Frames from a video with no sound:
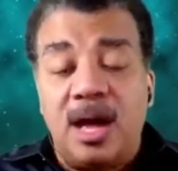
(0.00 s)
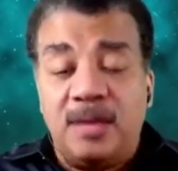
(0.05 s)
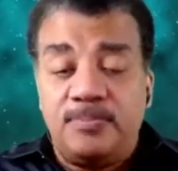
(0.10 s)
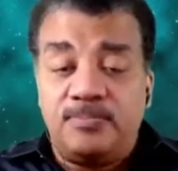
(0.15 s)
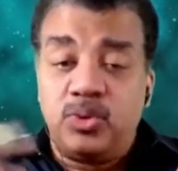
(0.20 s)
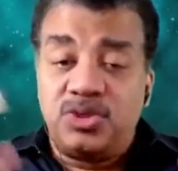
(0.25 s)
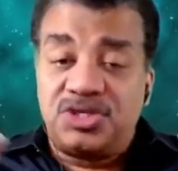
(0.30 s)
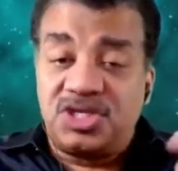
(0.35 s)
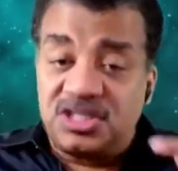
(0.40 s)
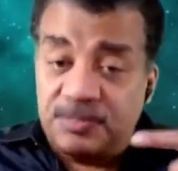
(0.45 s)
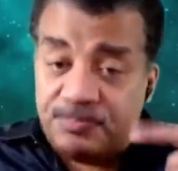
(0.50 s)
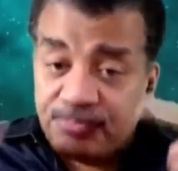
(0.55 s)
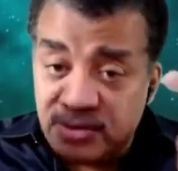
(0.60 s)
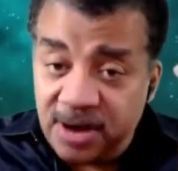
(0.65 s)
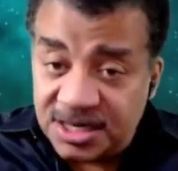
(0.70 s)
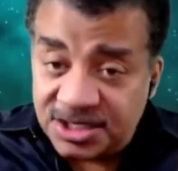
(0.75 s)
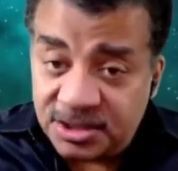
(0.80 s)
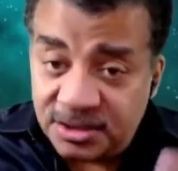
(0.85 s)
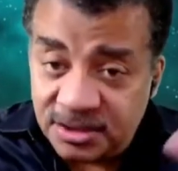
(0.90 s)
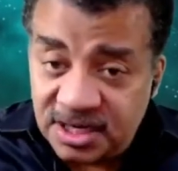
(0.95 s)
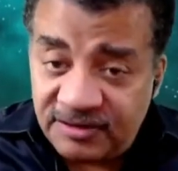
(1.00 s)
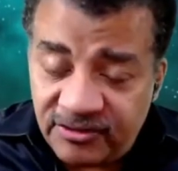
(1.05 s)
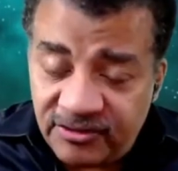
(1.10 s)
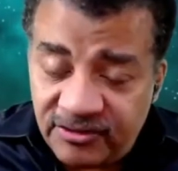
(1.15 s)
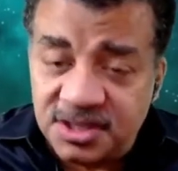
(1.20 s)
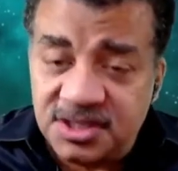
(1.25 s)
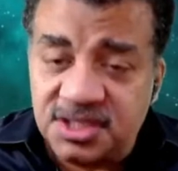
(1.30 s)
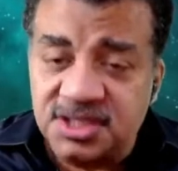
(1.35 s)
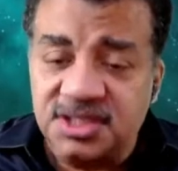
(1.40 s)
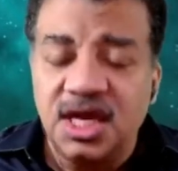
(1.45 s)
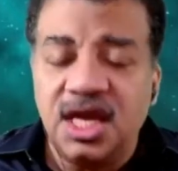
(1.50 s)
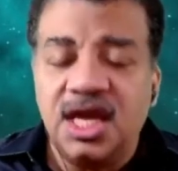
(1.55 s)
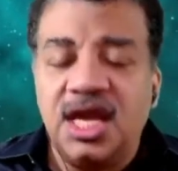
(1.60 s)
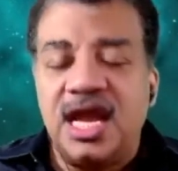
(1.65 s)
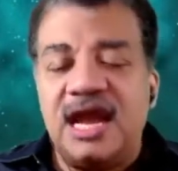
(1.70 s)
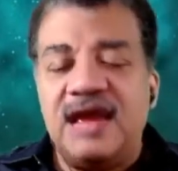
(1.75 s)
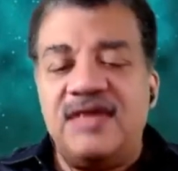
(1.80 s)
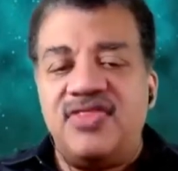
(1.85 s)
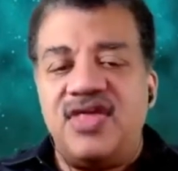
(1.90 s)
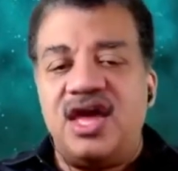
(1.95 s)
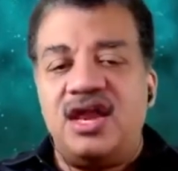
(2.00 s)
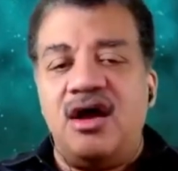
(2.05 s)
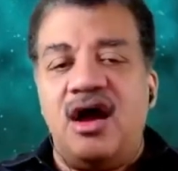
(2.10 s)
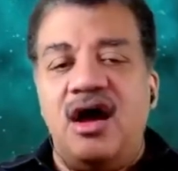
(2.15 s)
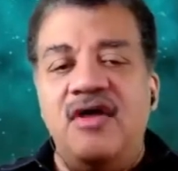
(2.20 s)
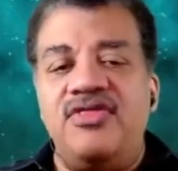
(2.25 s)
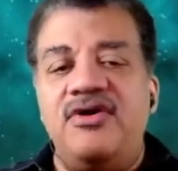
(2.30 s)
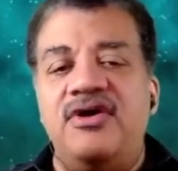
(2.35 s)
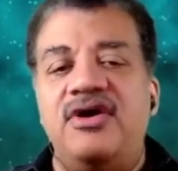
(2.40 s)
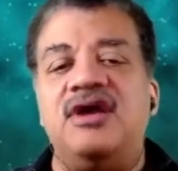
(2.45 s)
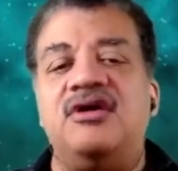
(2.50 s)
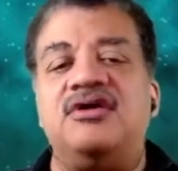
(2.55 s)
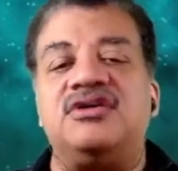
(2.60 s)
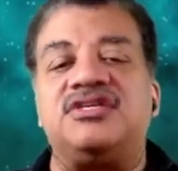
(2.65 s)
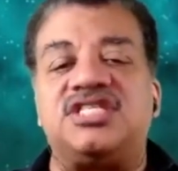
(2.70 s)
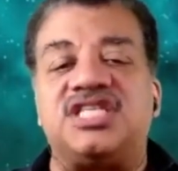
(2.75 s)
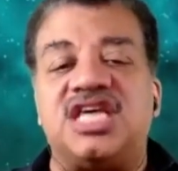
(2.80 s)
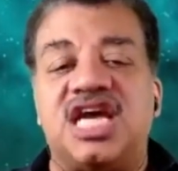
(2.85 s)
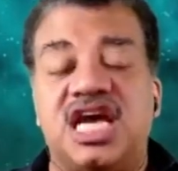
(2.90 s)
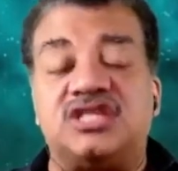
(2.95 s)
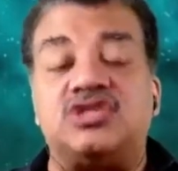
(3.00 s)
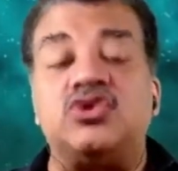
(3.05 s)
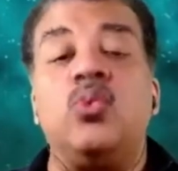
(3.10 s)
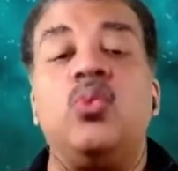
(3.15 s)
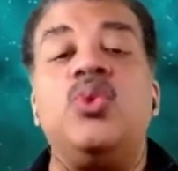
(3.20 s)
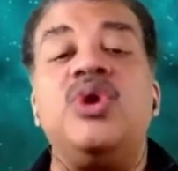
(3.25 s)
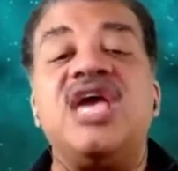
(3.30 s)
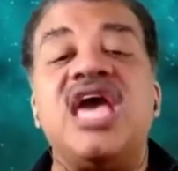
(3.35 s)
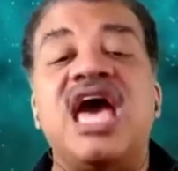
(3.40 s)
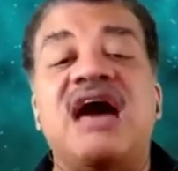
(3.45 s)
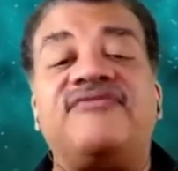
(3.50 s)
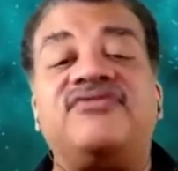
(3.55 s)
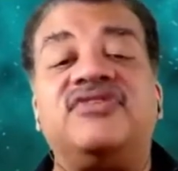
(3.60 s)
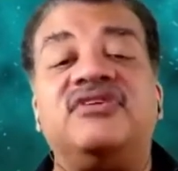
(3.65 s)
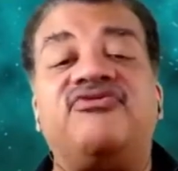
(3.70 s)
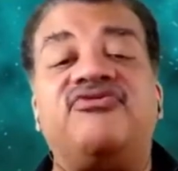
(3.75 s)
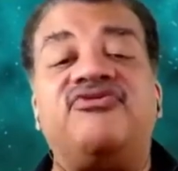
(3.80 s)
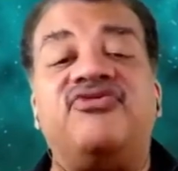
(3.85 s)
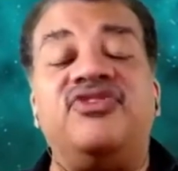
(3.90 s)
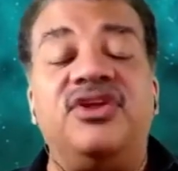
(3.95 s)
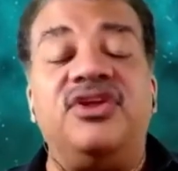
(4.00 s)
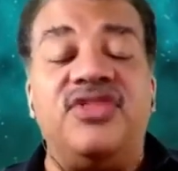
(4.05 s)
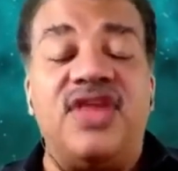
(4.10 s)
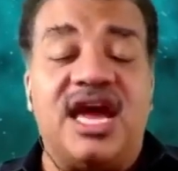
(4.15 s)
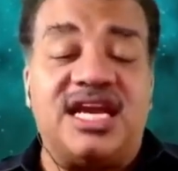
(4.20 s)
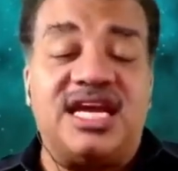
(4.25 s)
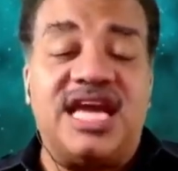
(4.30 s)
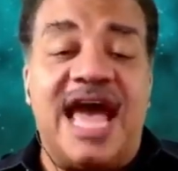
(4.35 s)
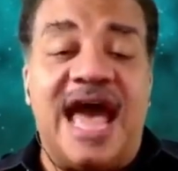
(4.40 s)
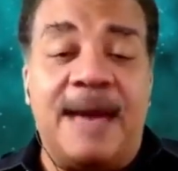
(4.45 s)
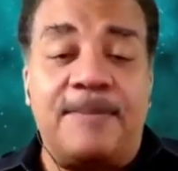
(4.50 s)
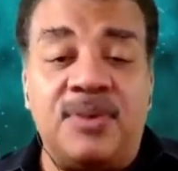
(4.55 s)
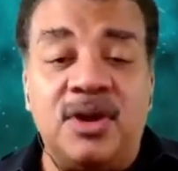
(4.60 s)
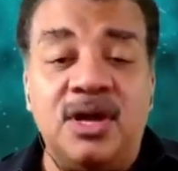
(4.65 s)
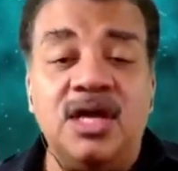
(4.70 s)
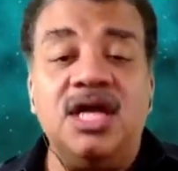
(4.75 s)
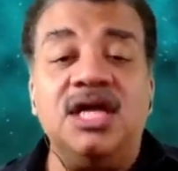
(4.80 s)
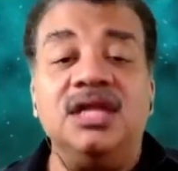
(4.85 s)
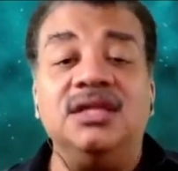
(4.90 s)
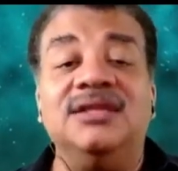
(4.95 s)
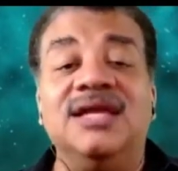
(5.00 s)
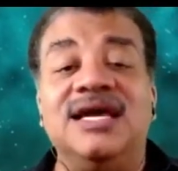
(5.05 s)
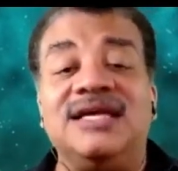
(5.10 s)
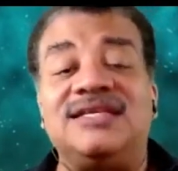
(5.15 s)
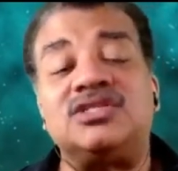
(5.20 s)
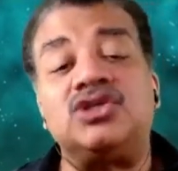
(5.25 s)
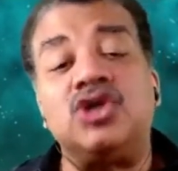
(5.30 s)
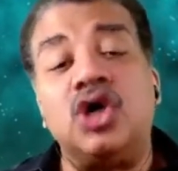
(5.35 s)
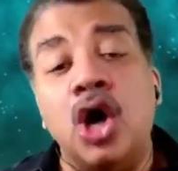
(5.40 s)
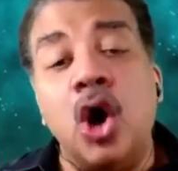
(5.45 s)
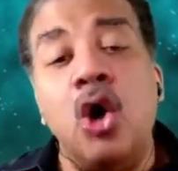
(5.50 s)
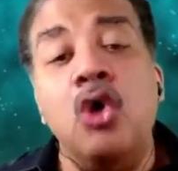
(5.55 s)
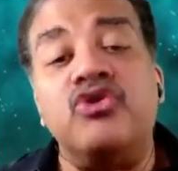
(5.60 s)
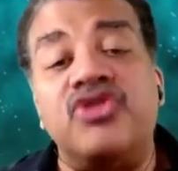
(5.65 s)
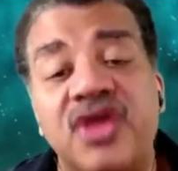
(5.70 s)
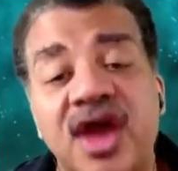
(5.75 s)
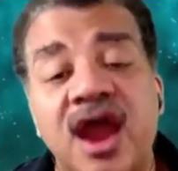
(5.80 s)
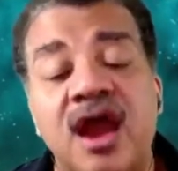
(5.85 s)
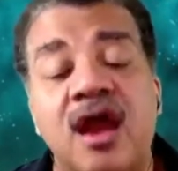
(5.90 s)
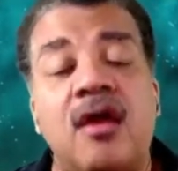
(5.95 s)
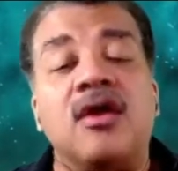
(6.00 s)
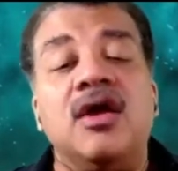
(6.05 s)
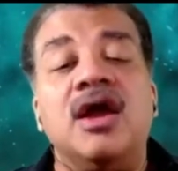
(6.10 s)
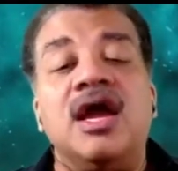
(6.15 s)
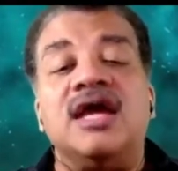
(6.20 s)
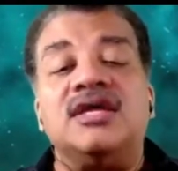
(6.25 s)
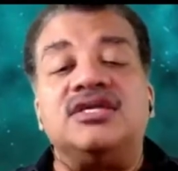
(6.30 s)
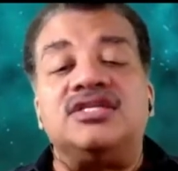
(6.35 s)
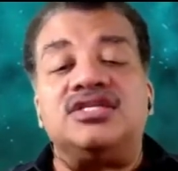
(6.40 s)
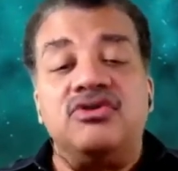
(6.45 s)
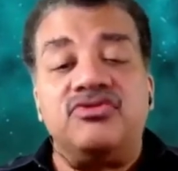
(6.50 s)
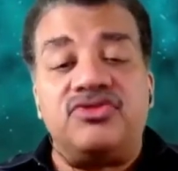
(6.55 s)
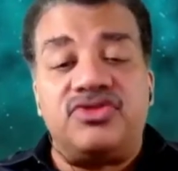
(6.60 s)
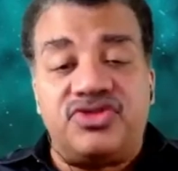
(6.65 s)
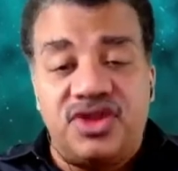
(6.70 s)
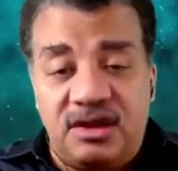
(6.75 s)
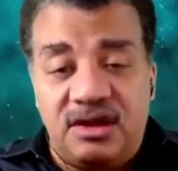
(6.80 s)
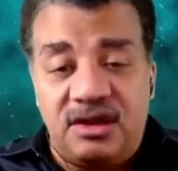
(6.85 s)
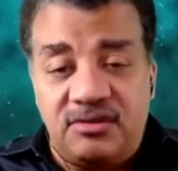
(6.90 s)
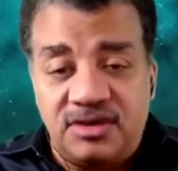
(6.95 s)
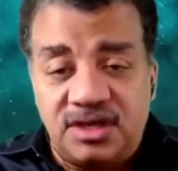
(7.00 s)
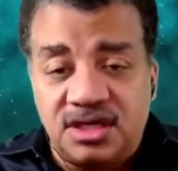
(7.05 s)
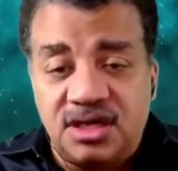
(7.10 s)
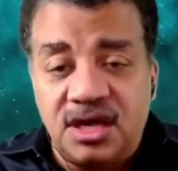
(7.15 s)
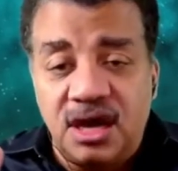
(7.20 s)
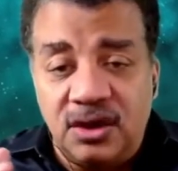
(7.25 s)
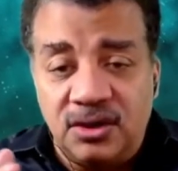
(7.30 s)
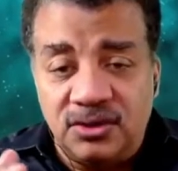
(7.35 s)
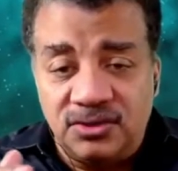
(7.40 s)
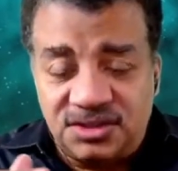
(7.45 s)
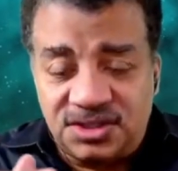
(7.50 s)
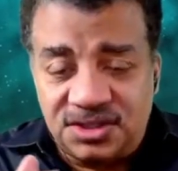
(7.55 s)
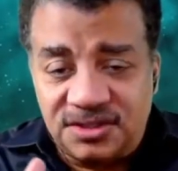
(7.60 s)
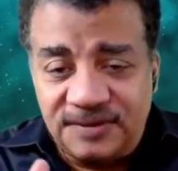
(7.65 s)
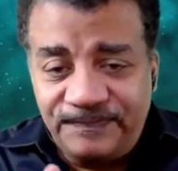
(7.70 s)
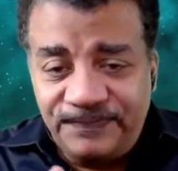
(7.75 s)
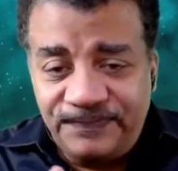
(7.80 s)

which is a pressure difference, and then other air says we have to fill that gap. Let's go there, and so there it goes.